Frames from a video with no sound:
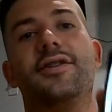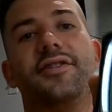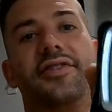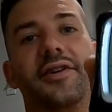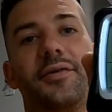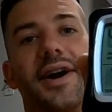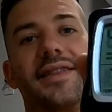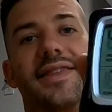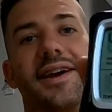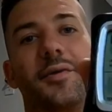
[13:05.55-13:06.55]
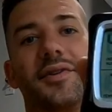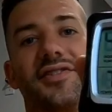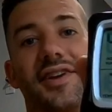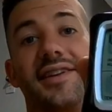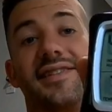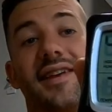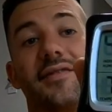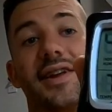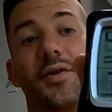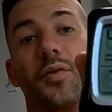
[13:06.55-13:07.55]
you can see right there, we're set to
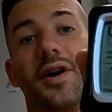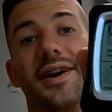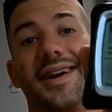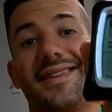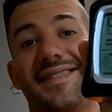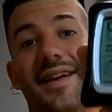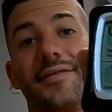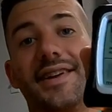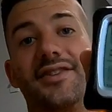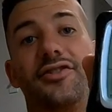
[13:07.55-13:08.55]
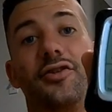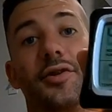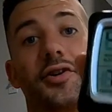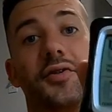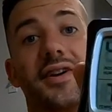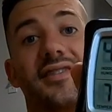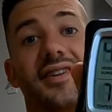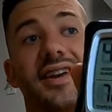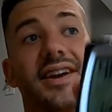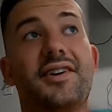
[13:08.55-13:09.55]
71. It is 72 degrees
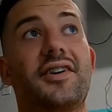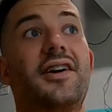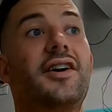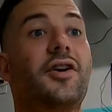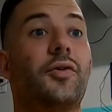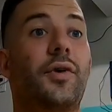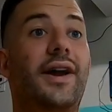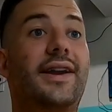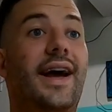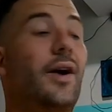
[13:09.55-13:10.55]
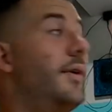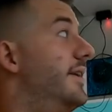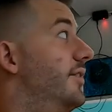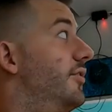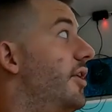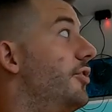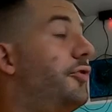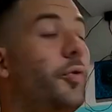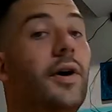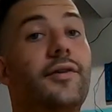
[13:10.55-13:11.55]
in here. Right now it is
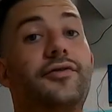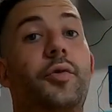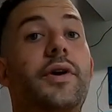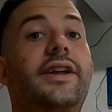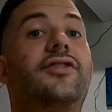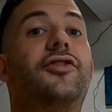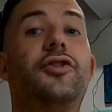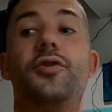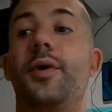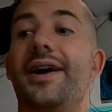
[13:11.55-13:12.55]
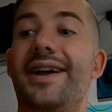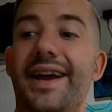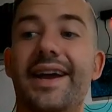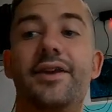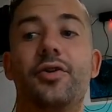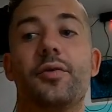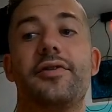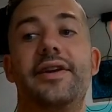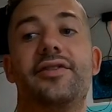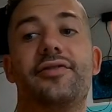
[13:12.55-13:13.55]
1222 in
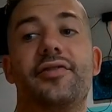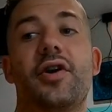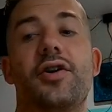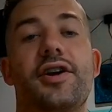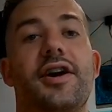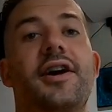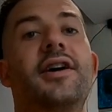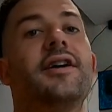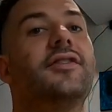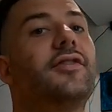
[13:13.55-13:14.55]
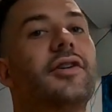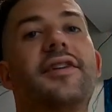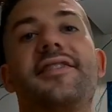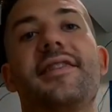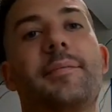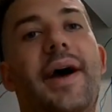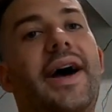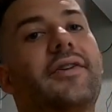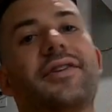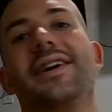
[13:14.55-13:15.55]
Northeast Florida. So listen, the
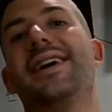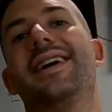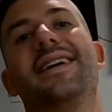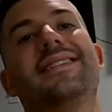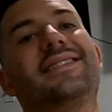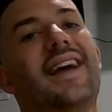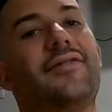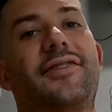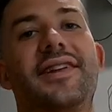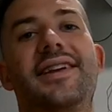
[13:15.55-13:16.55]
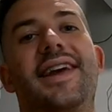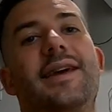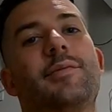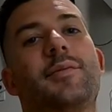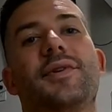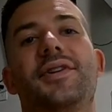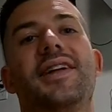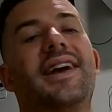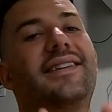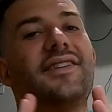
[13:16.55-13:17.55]
battery is definitely
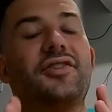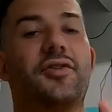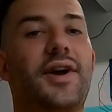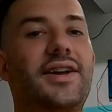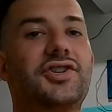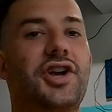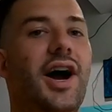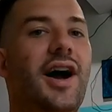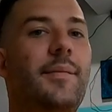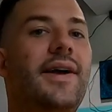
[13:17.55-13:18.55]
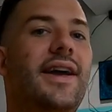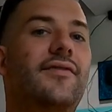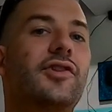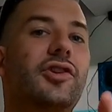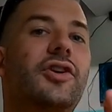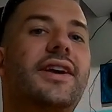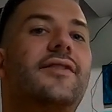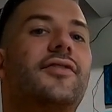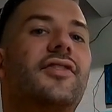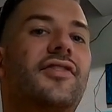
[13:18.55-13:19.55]
capable. It does a great job. If you're
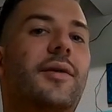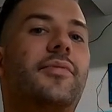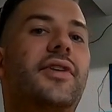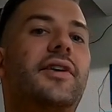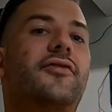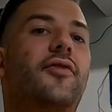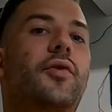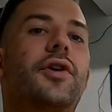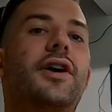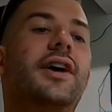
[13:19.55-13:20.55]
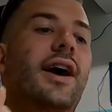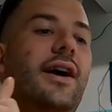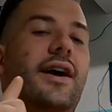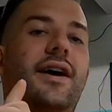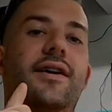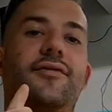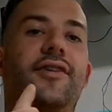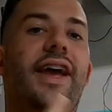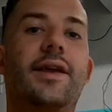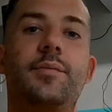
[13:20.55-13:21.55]
looking for something for uh, a
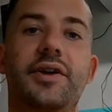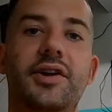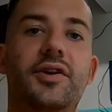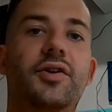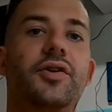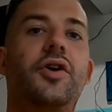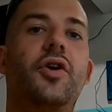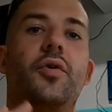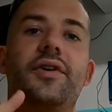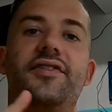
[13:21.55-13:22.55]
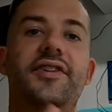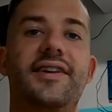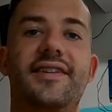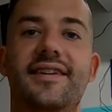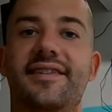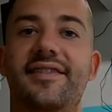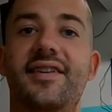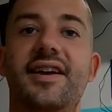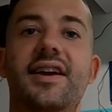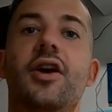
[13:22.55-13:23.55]
van build or a
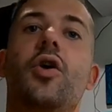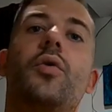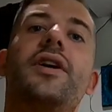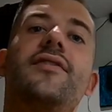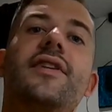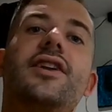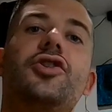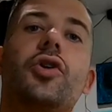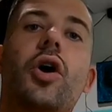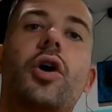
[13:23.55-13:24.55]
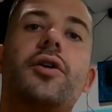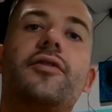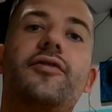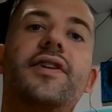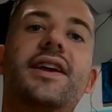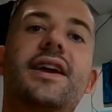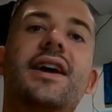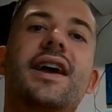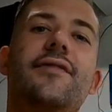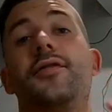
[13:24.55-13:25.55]
CTC or even in your
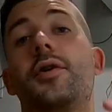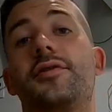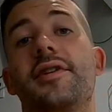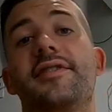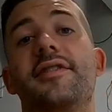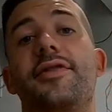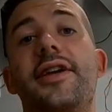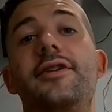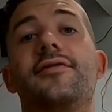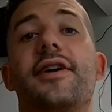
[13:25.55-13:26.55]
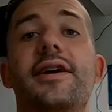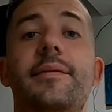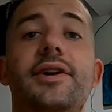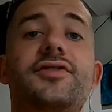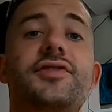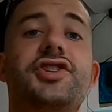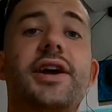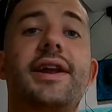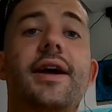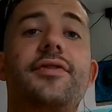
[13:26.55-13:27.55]
RV, Folks, listen, thank you very much for
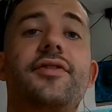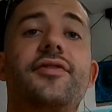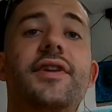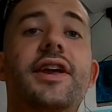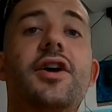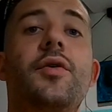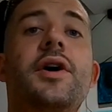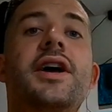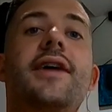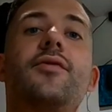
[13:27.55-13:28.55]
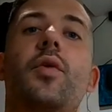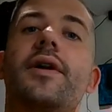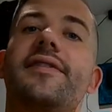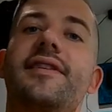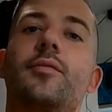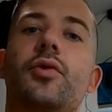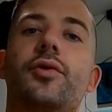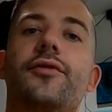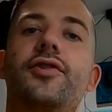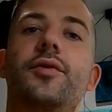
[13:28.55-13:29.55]
checking out this video. If you want to see
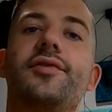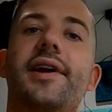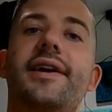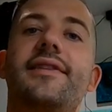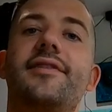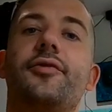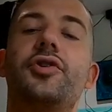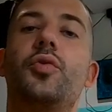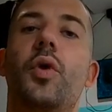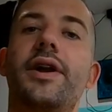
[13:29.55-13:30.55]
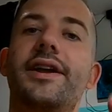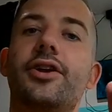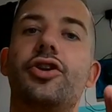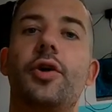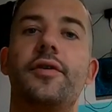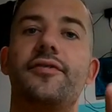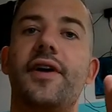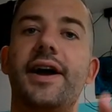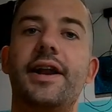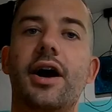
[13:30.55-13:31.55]
more reviews like this or you want to get
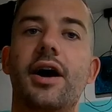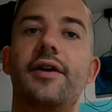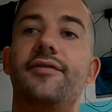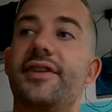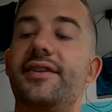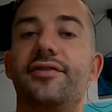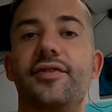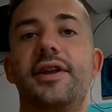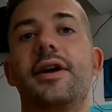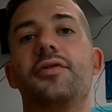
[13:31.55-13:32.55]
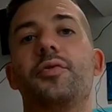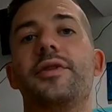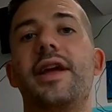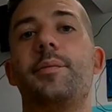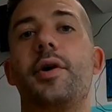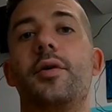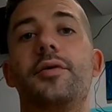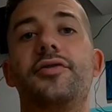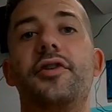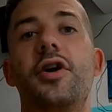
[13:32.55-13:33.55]
notified of these videos when they
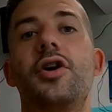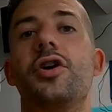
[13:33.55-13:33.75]
post,